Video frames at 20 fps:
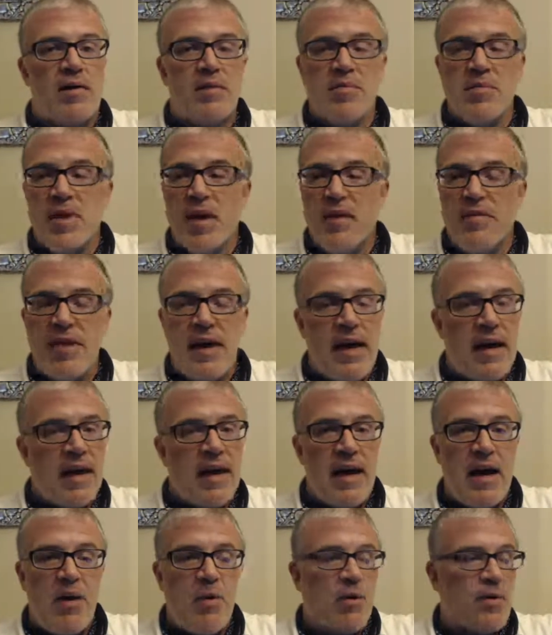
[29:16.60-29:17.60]
Love
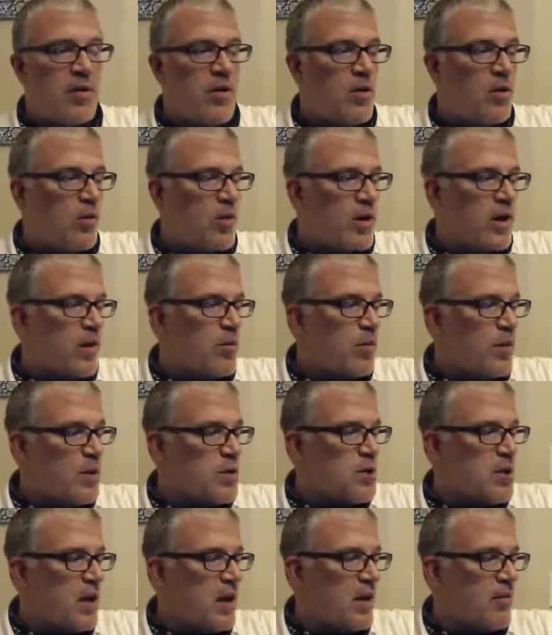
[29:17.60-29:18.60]
hanging out with you. Really
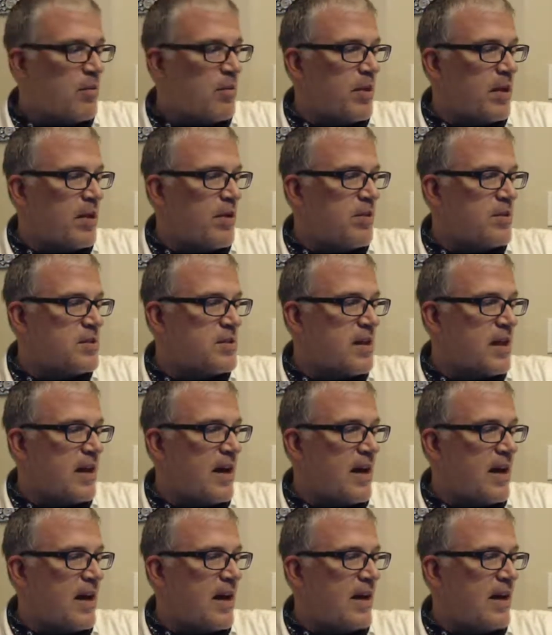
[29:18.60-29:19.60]
appreciate everybody who said
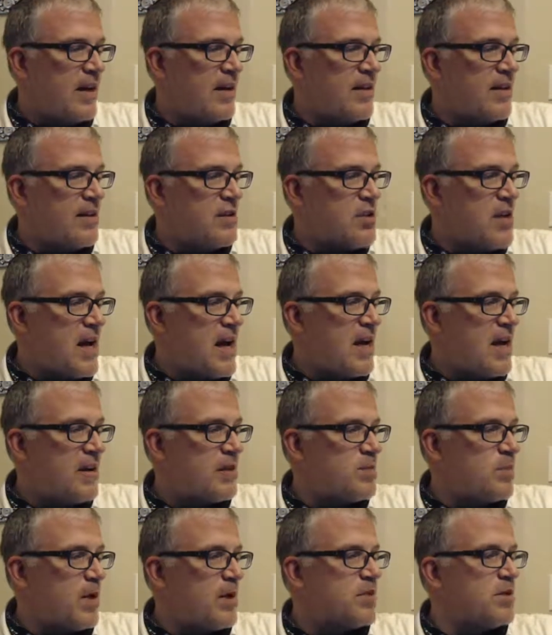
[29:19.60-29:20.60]
hi in the chat,
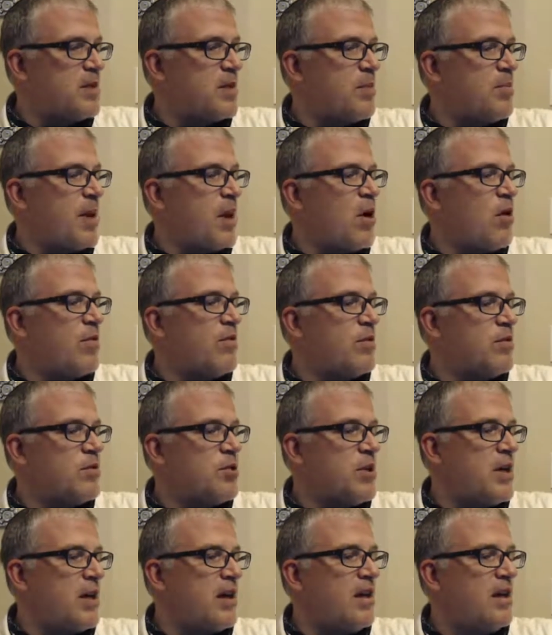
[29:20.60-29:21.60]
especially the powerful
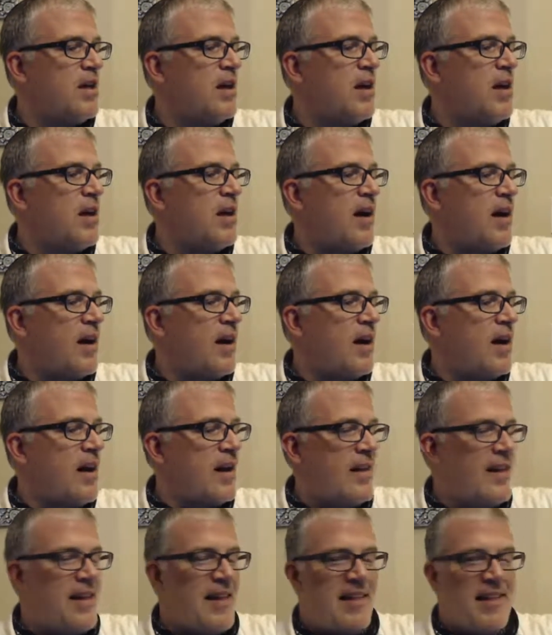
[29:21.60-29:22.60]
djinn.
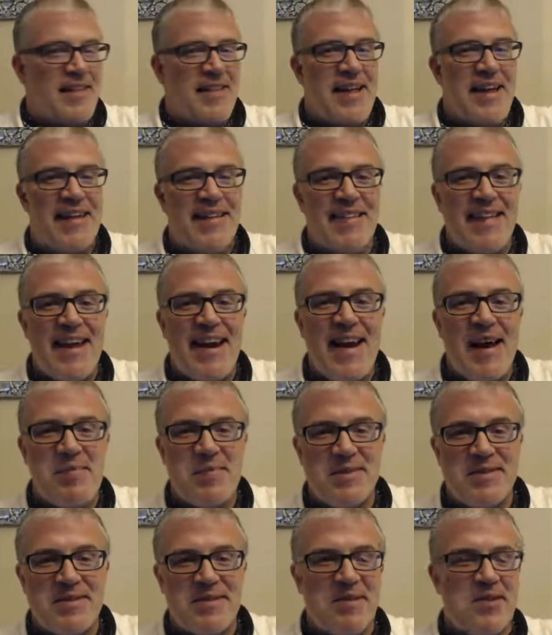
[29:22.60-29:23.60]
That
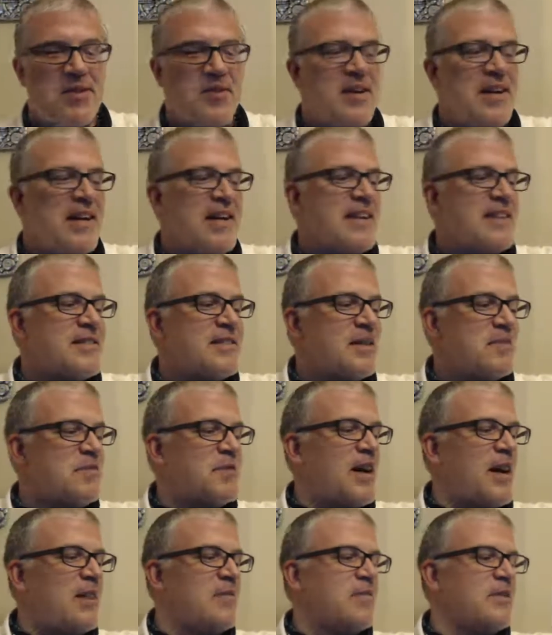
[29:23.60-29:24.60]
happens too
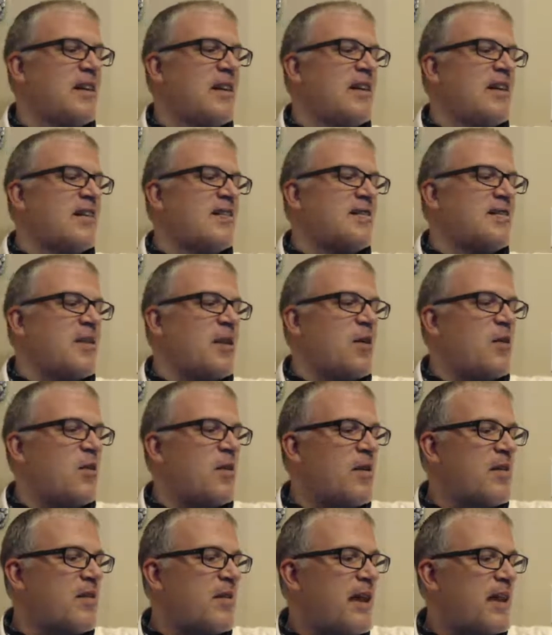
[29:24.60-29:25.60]
sometimes. So
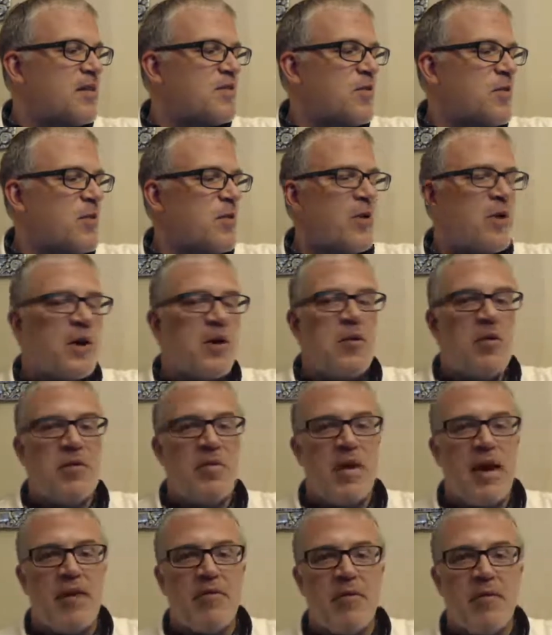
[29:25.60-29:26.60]
thanks for learning with
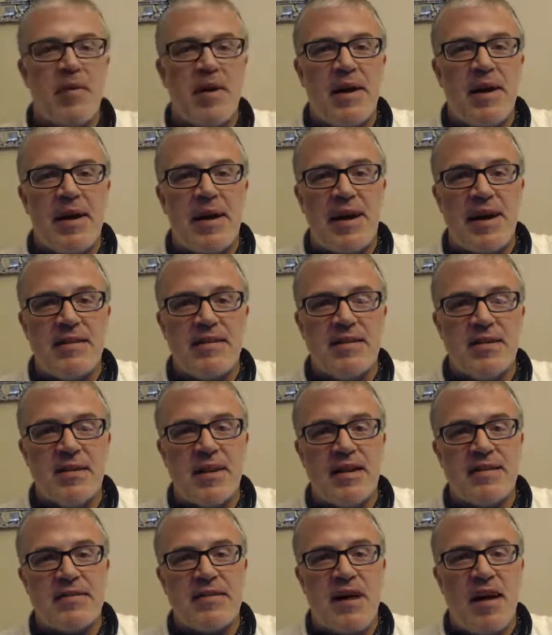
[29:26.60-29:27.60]
me, everybody. Until
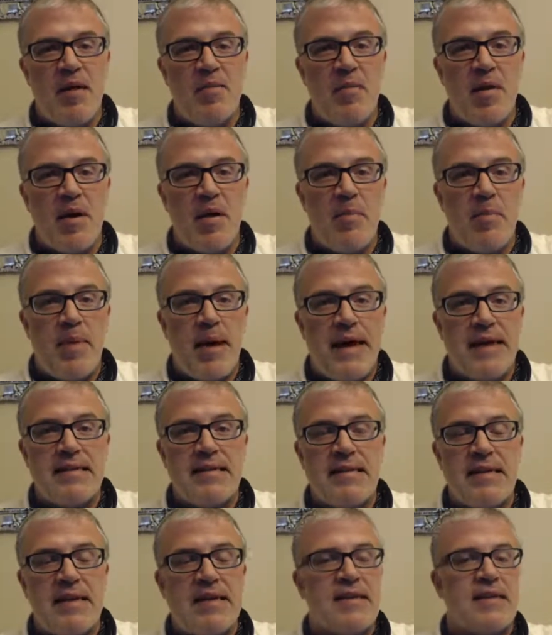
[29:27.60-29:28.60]
next time,
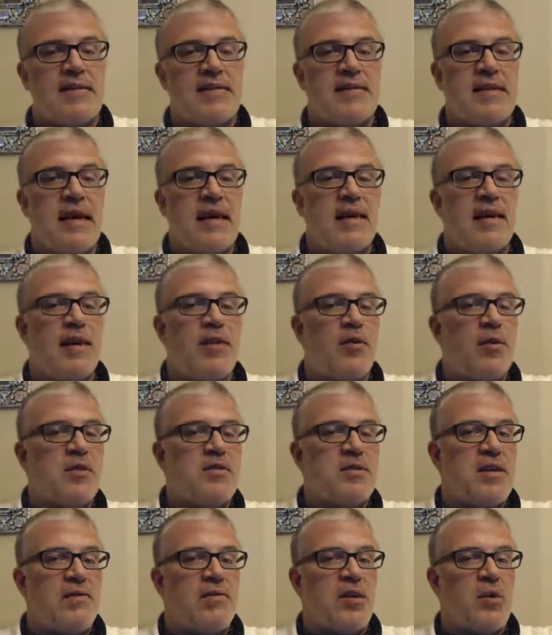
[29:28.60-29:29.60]
Pasadenans and
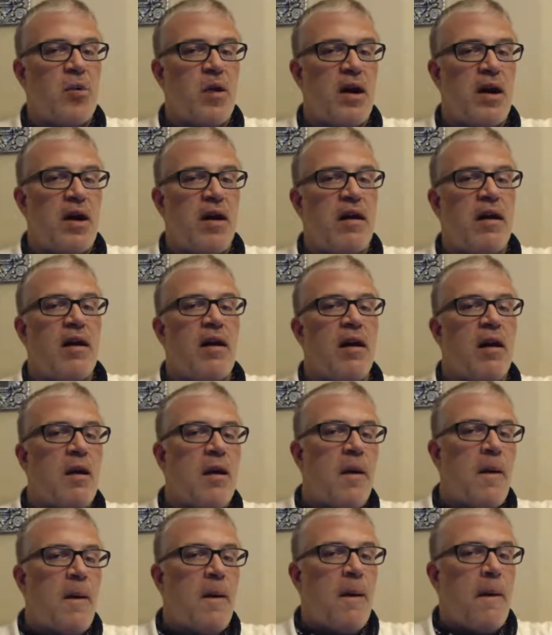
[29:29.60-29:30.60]
heroes everywhere.
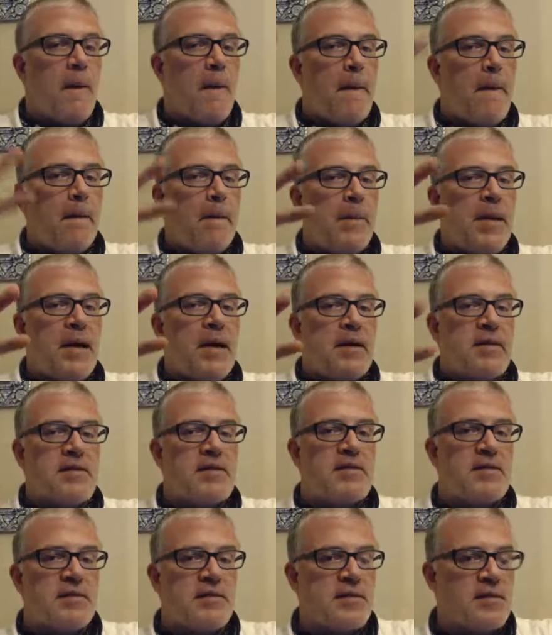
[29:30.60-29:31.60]

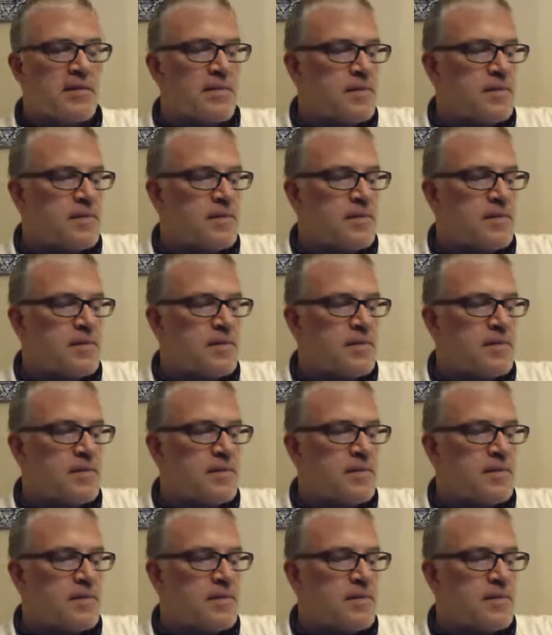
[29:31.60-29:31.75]
Peace.